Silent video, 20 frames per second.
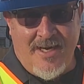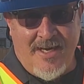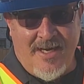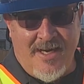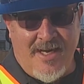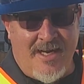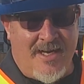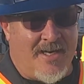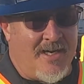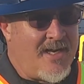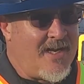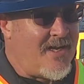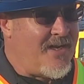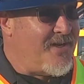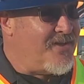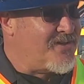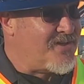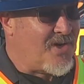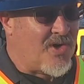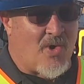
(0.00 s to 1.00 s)
It
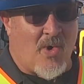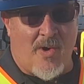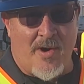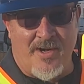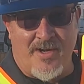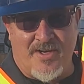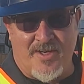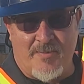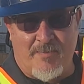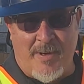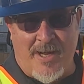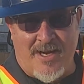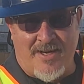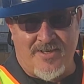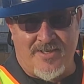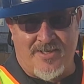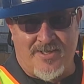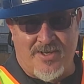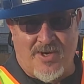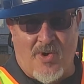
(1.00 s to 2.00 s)
is according to
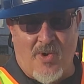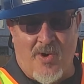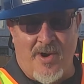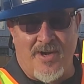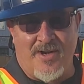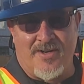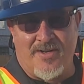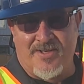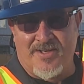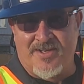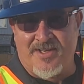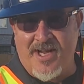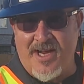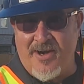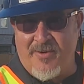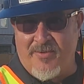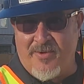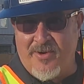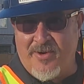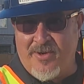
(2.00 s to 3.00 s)
specs, it's according to the
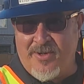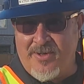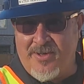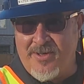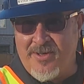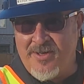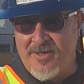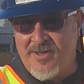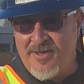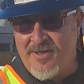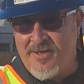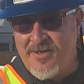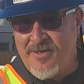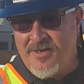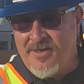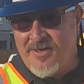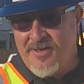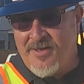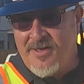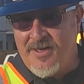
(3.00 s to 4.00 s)
state rule
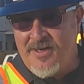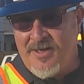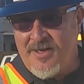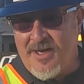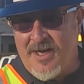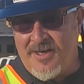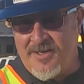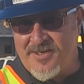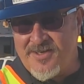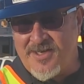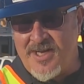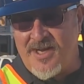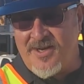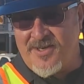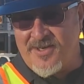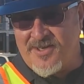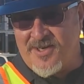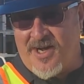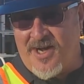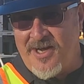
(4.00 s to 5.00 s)
and state
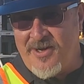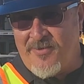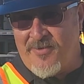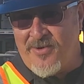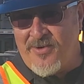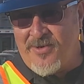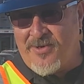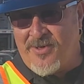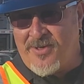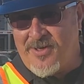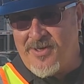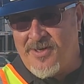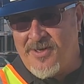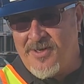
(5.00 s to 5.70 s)
design rule,